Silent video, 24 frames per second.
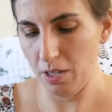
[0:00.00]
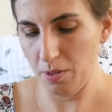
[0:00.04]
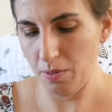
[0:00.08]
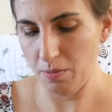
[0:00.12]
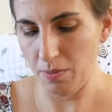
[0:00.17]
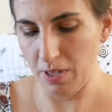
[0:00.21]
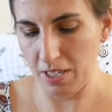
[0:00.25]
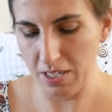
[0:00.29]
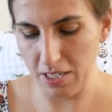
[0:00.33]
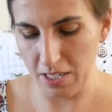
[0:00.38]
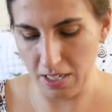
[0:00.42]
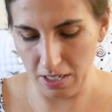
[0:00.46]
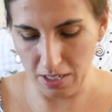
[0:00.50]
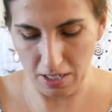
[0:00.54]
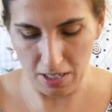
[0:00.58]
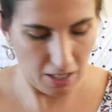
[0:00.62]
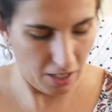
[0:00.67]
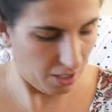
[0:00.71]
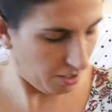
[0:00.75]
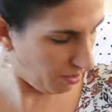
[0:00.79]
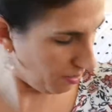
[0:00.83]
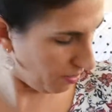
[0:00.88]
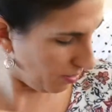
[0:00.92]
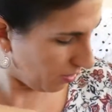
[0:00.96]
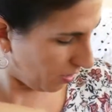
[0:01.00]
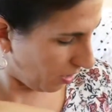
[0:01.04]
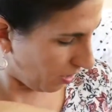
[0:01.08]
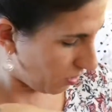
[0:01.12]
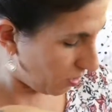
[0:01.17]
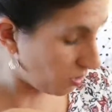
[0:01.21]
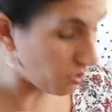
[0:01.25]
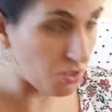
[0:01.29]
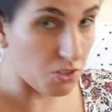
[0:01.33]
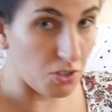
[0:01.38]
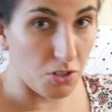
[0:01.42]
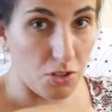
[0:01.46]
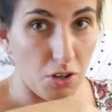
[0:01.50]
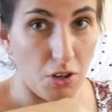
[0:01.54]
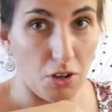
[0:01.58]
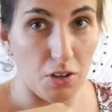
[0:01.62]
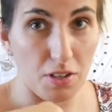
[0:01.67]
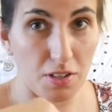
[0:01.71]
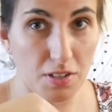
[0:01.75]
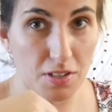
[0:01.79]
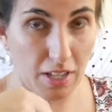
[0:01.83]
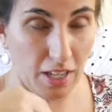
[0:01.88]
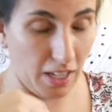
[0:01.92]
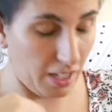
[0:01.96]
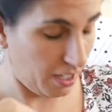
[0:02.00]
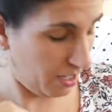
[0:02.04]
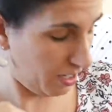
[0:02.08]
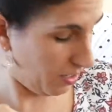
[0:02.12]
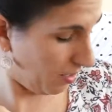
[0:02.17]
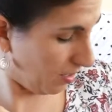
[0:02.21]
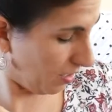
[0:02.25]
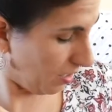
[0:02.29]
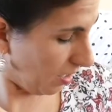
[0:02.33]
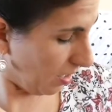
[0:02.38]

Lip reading: my Danielle, I'll just show you in a second,